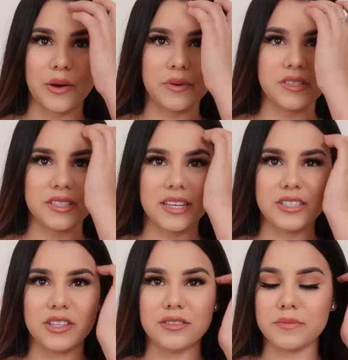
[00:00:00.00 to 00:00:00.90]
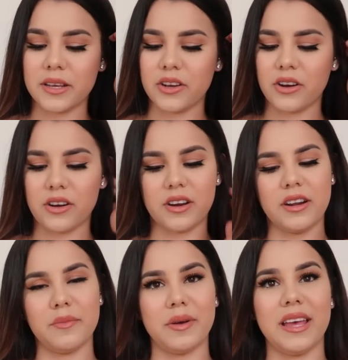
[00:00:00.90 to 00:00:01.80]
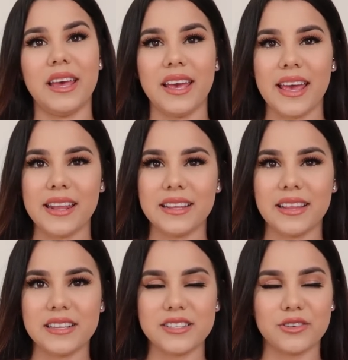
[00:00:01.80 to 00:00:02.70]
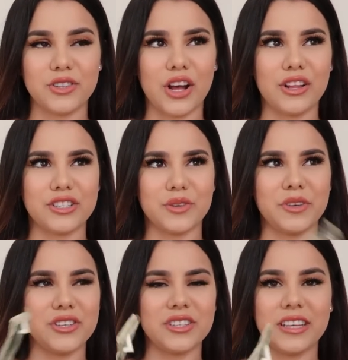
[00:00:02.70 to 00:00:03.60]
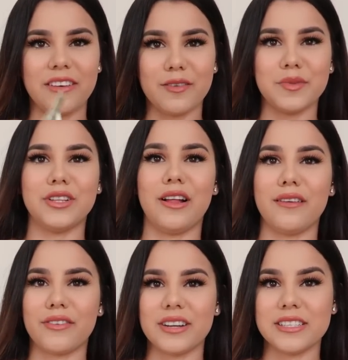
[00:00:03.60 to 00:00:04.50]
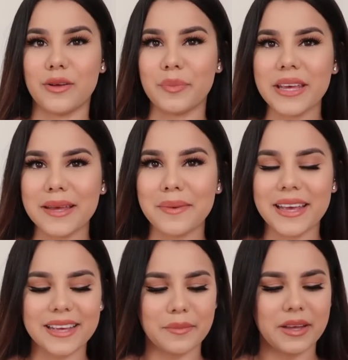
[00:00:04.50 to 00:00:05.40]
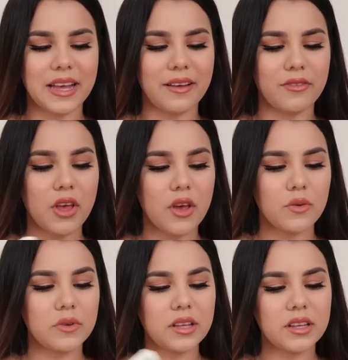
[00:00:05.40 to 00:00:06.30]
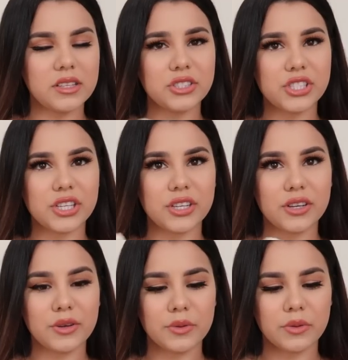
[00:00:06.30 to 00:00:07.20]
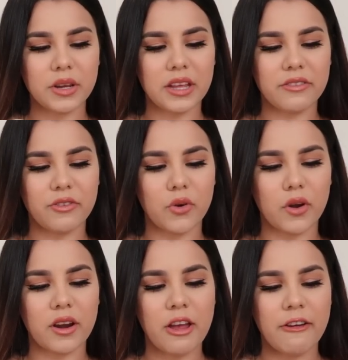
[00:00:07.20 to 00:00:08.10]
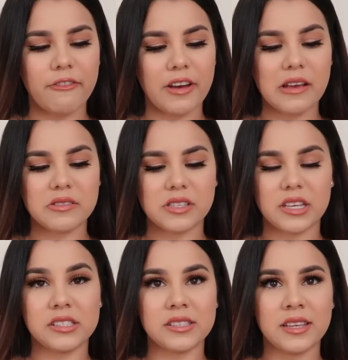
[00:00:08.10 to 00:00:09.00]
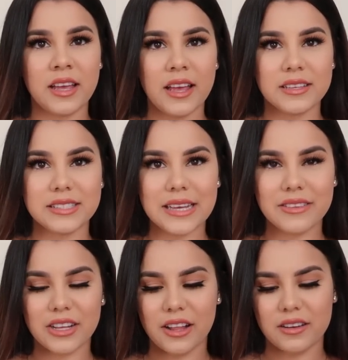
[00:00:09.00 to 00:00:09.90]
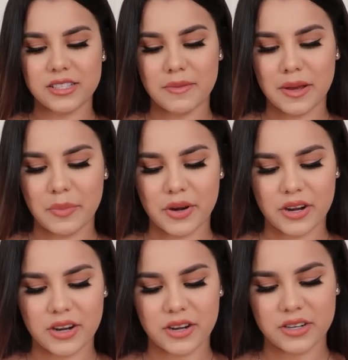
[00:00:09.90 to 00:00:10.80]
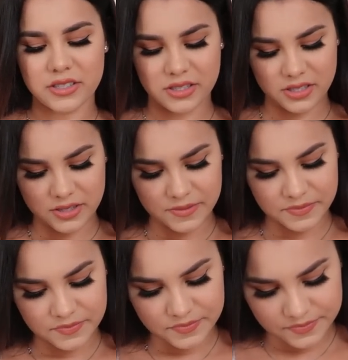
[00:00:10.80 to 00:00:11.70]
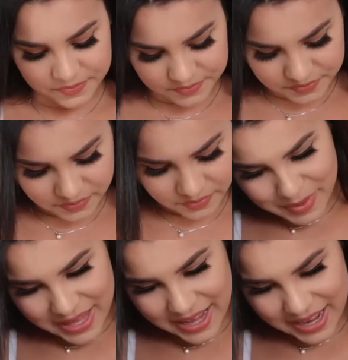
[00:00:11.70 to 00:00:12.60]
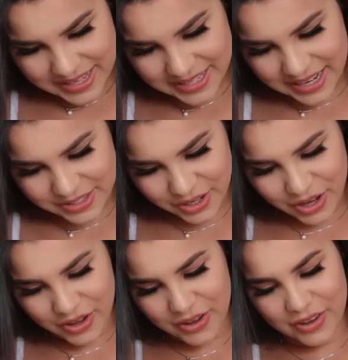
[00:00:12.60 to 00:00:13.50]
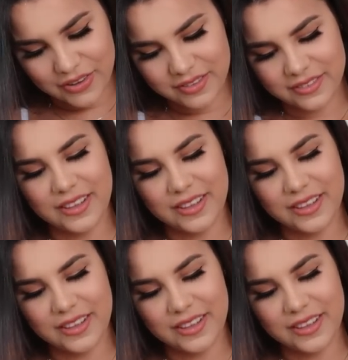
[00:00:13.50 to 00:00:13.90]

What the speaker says: always just like to use my card. But Aiden likes little dollars, so we usually give him a dollar for his little piggy bank. But I have $1, $2, $3, $4, $5, $6, $7 in my purse. But yeah, guys, that is all